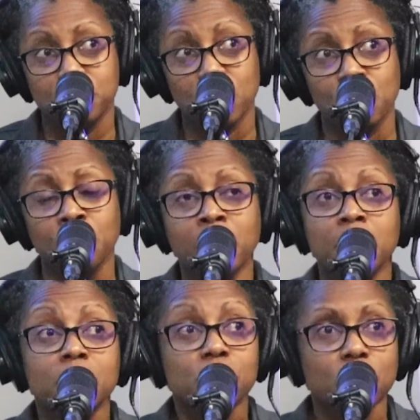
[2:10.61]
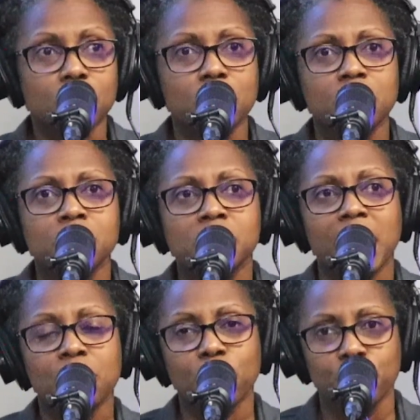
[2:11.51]
So circles
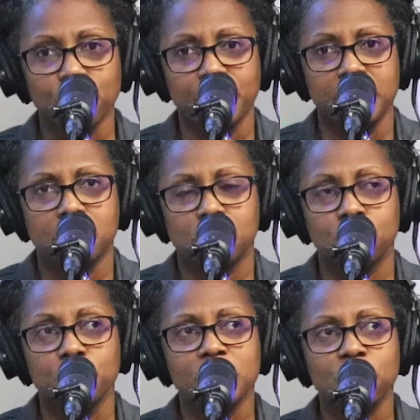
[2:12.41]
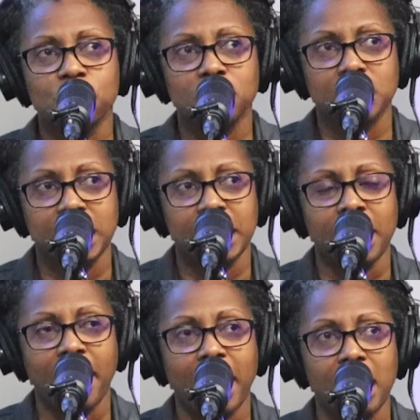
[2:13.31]
and rotaries traditionally
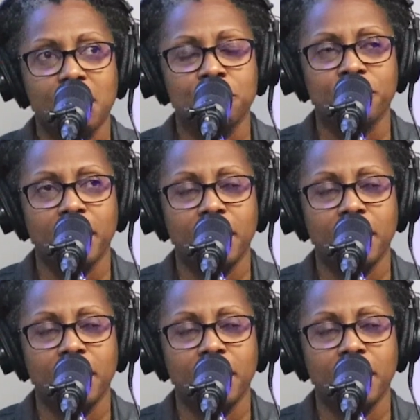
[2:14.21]
have